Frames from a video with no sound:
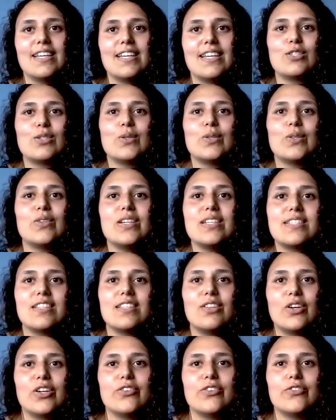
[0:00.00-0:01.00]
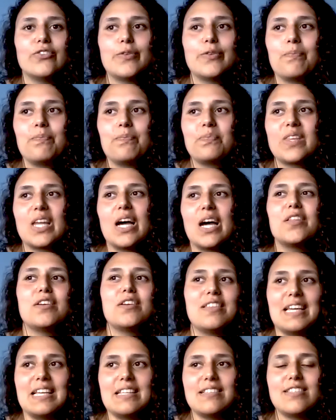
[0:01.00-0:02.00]
So there is a lot of other
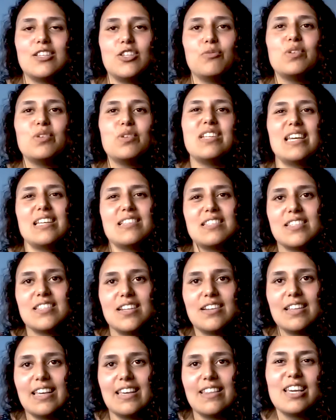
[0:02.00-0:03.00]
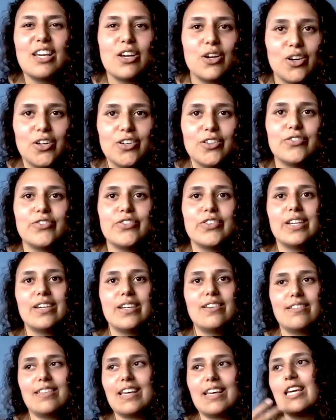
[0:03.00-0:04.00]
things that you wouldn't necessarily think of
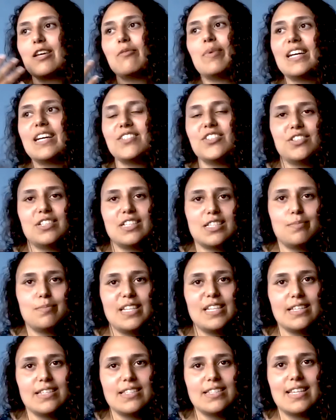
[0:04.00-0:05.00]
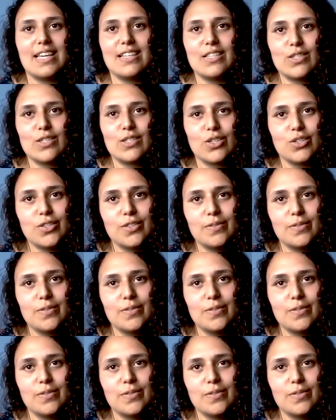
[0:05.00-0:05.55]
thinking back to your experience at school.